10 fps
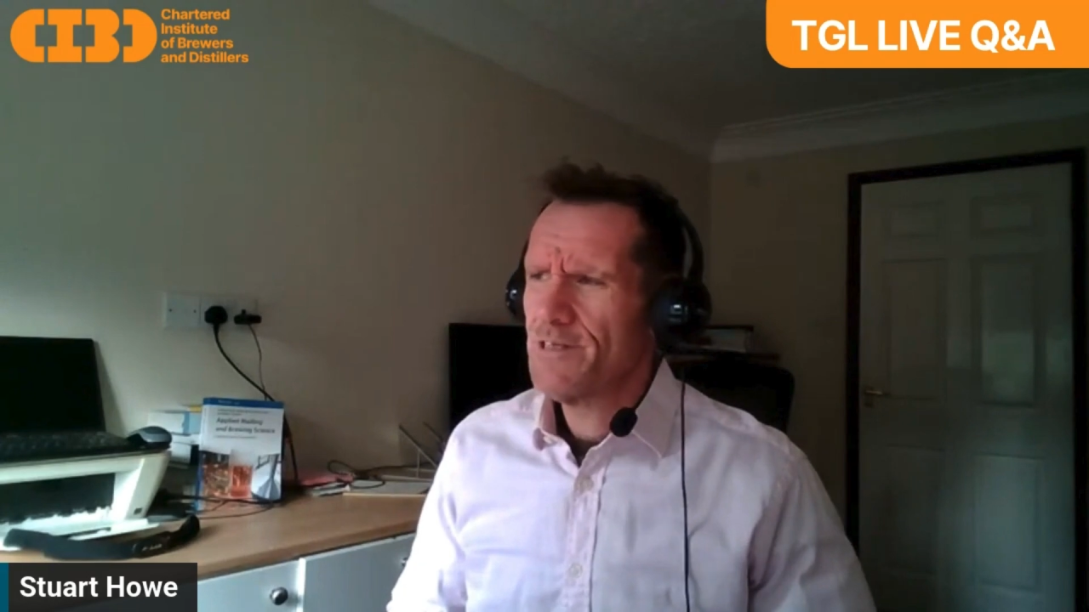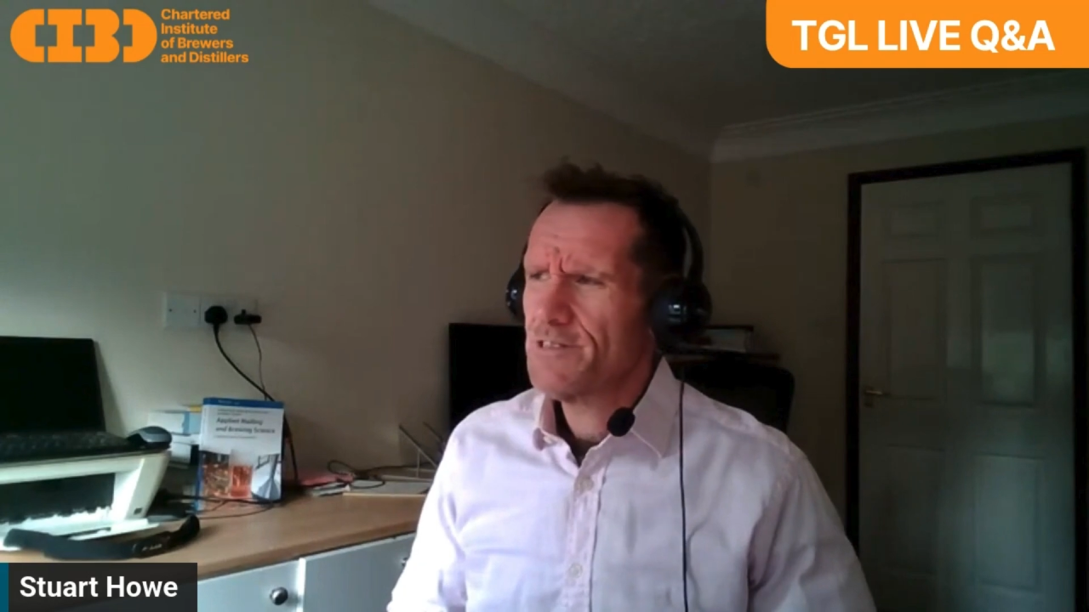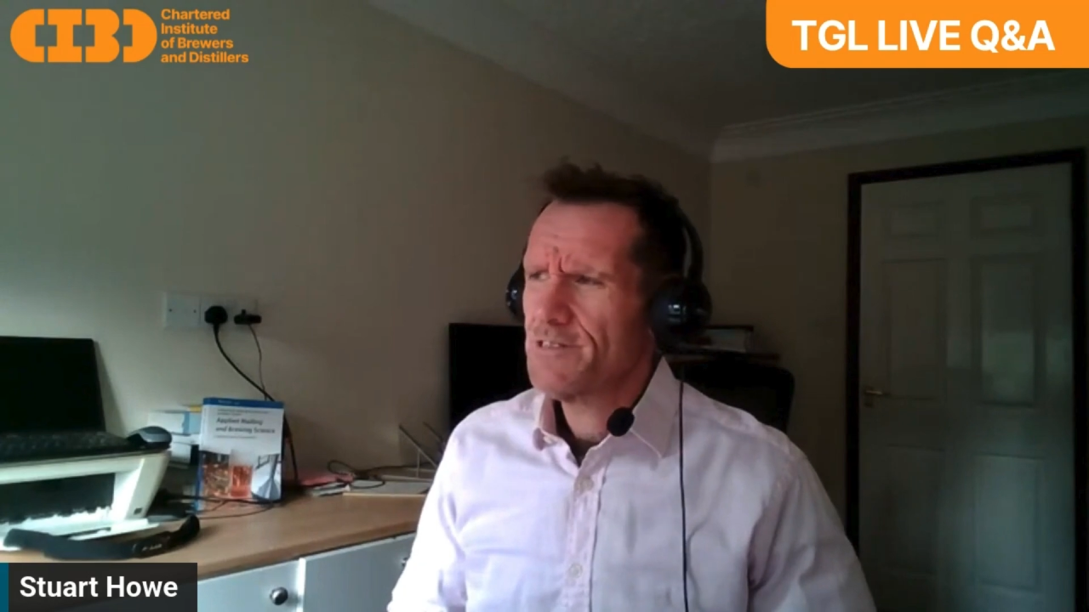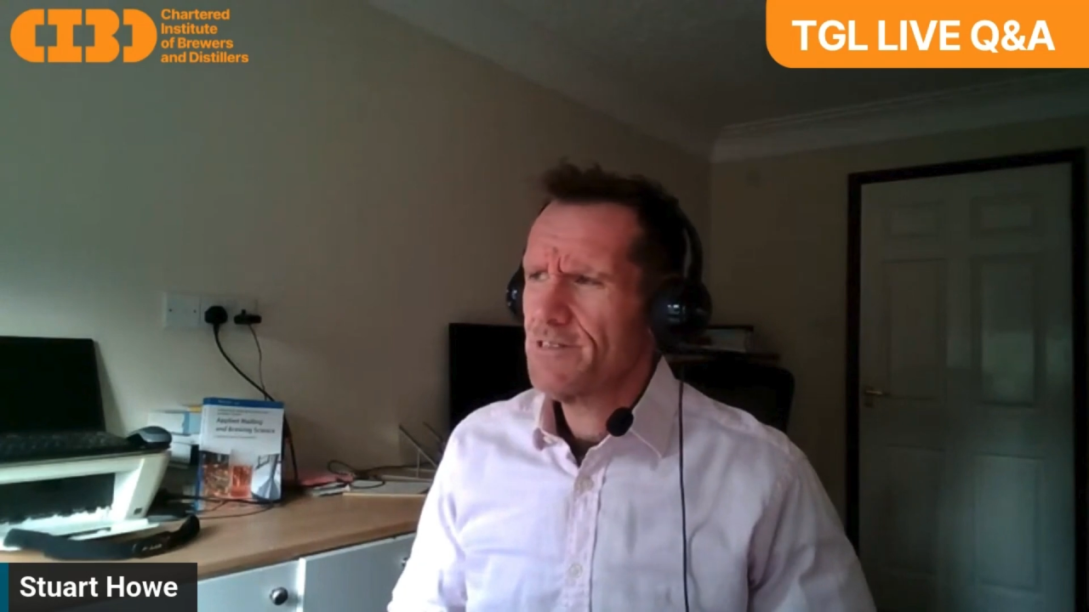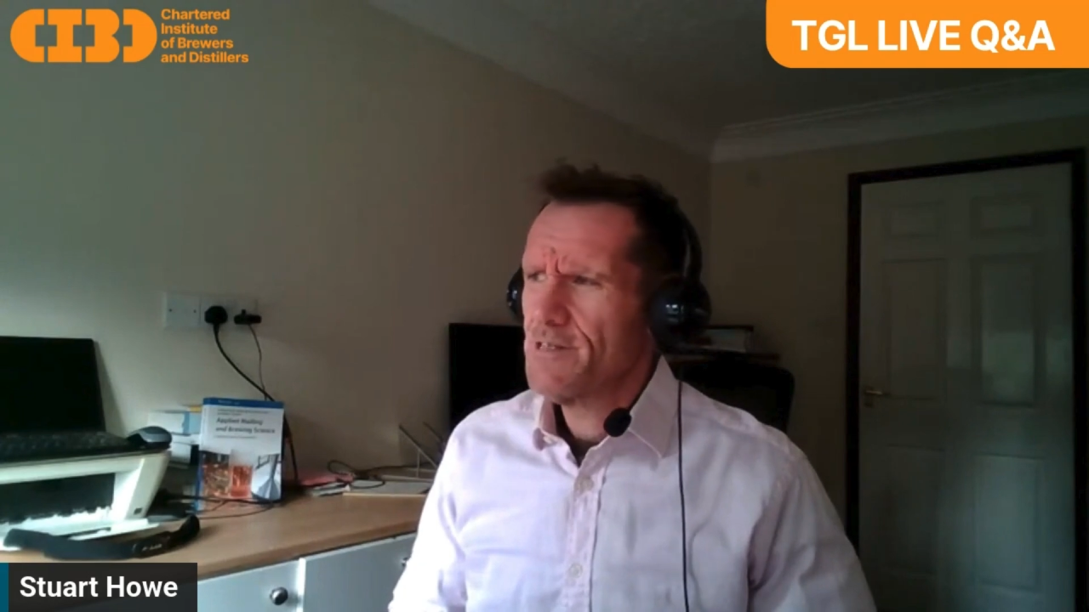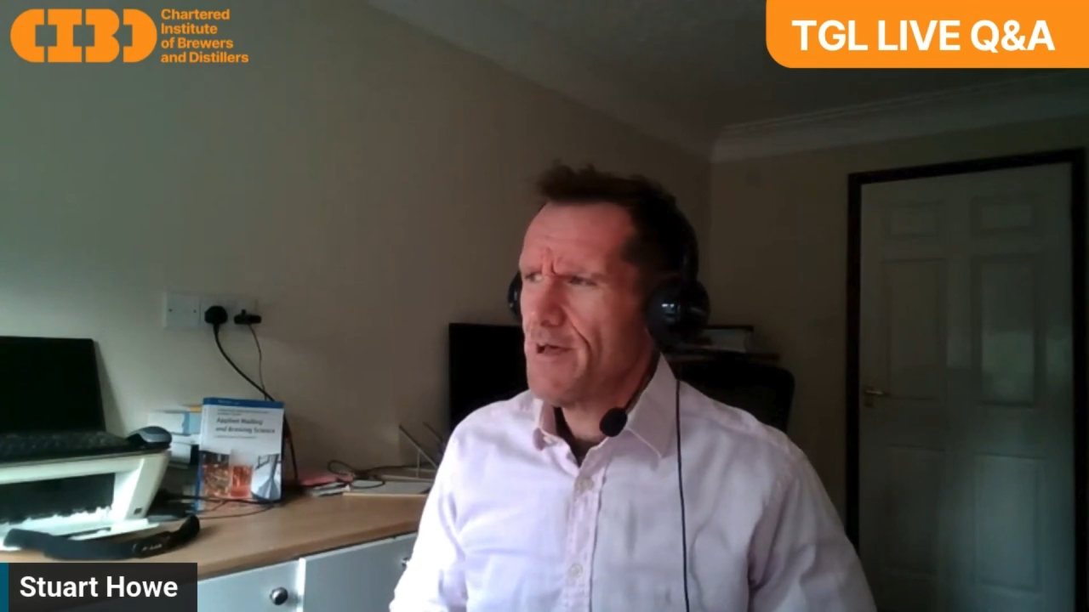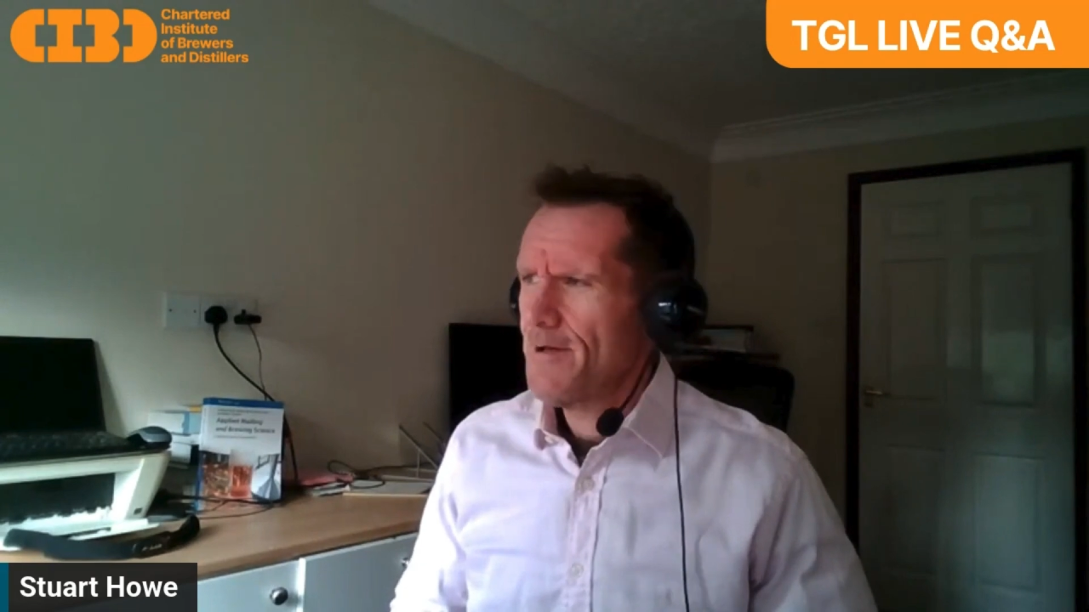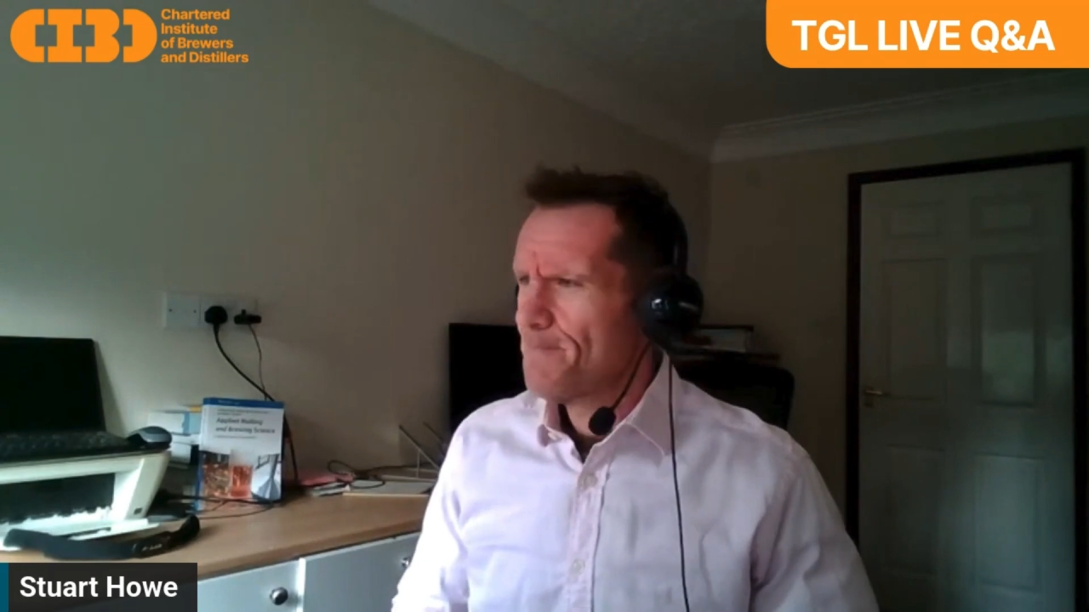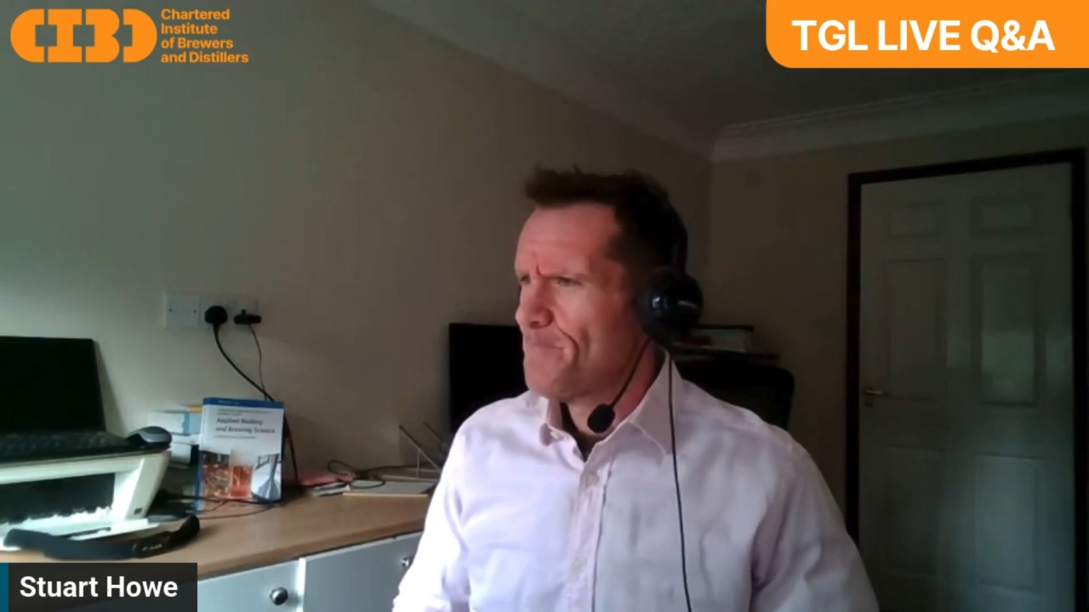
is there.